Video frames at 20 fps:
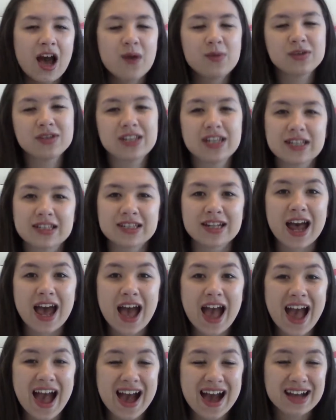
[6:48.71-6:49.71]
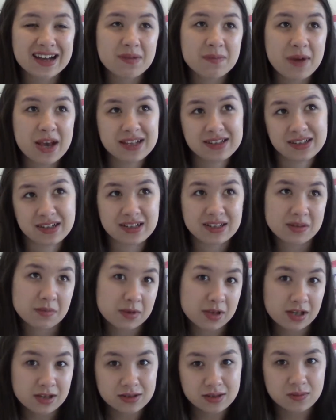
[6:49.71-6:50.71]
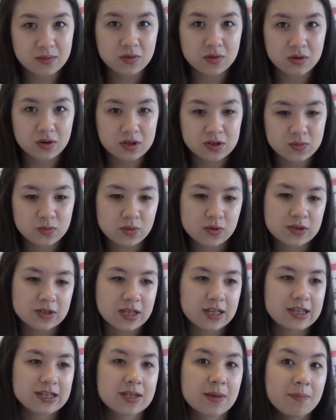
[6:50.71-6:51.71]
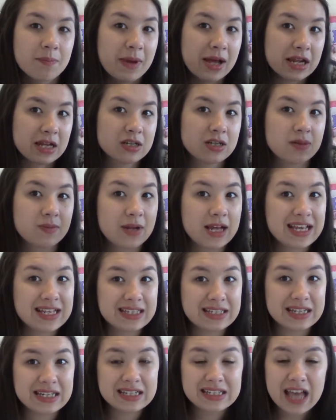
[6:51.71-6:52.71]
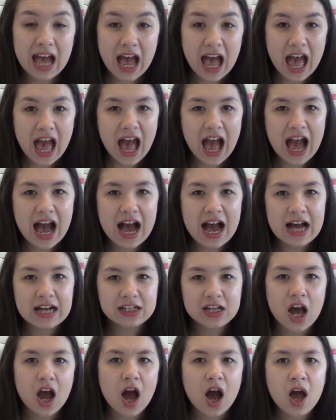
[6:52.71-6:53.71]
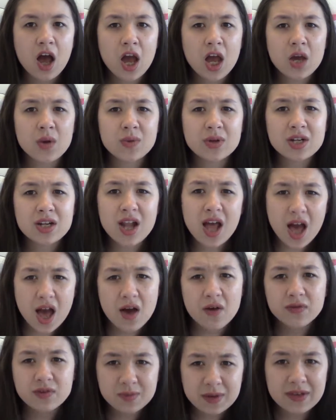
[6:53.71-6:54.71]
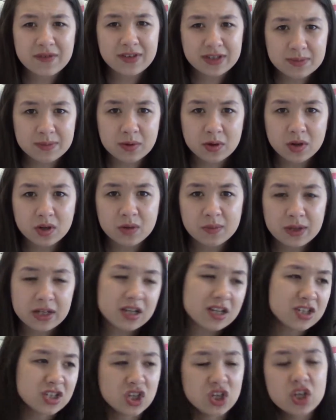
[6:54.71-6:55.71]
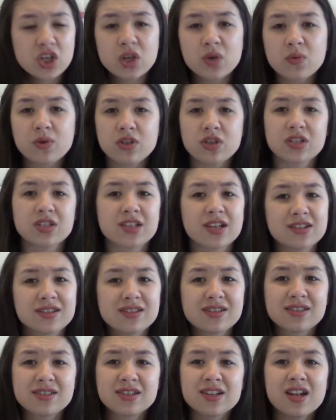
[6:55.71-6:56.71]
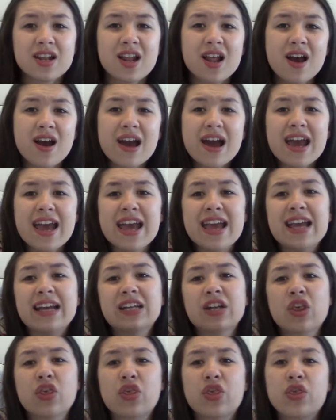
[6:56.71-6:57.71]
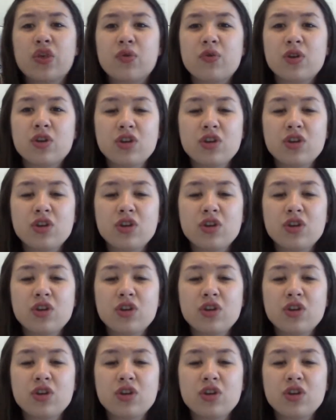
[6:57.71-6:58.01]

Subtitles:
on the internet, and basically something that I stumbled across was these abandoned places, and I would love to be invisible because you would just slide through.